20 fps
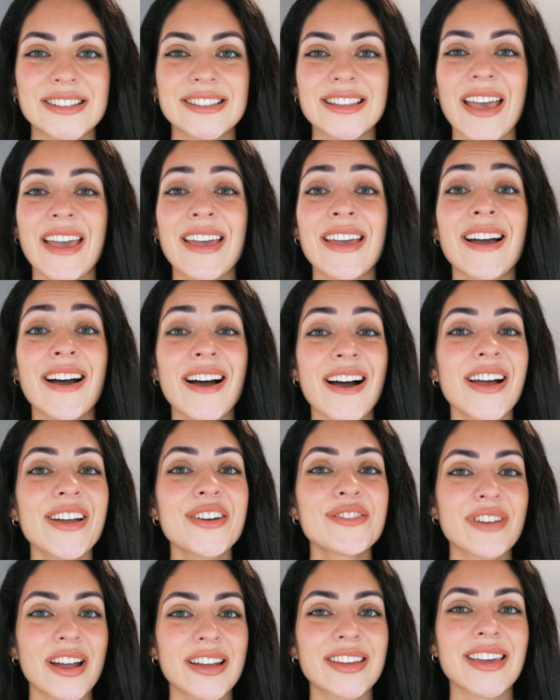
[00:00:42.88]
is a high
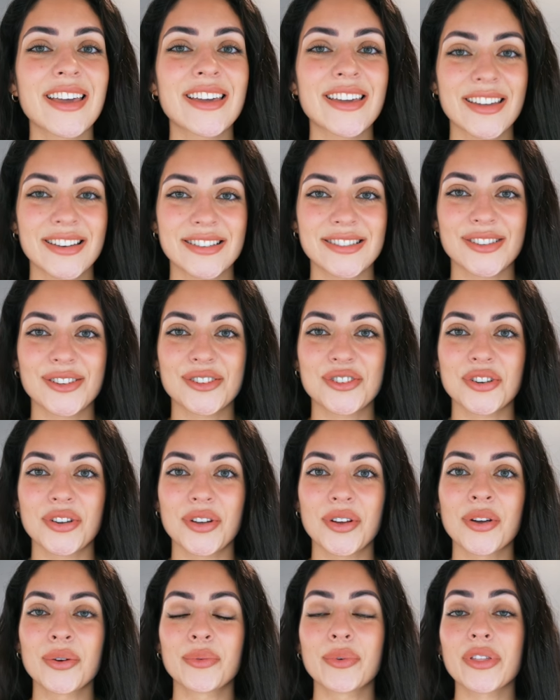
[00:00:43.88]
ranking
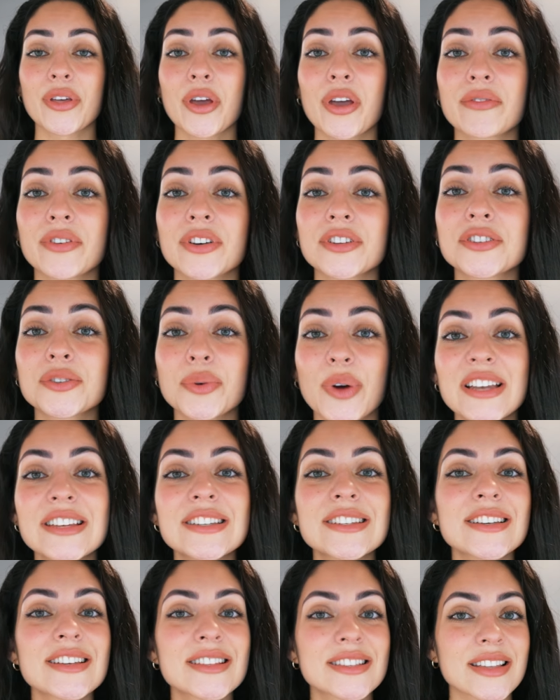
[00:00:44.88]
institute with over
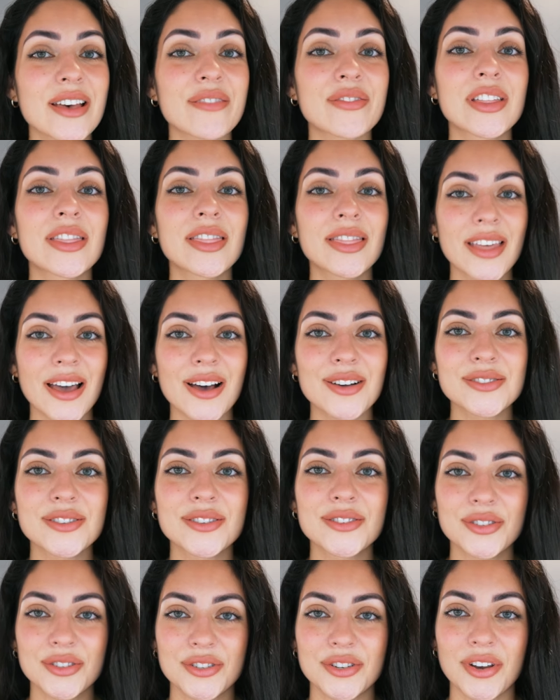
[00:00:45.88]

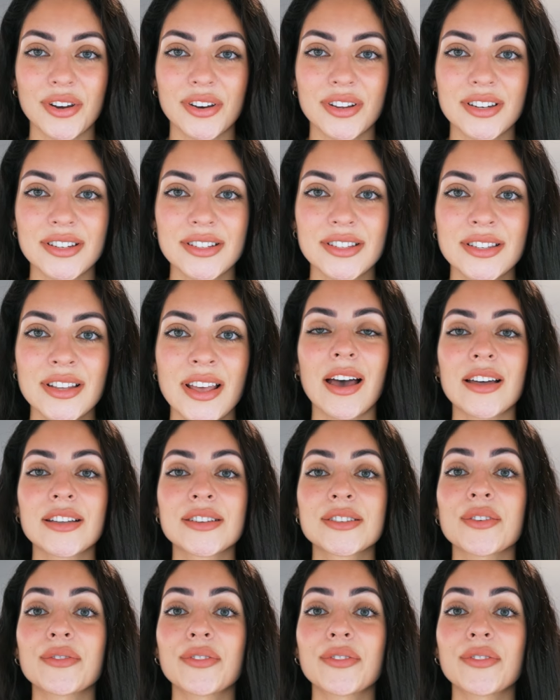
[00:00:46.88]
27,000 students and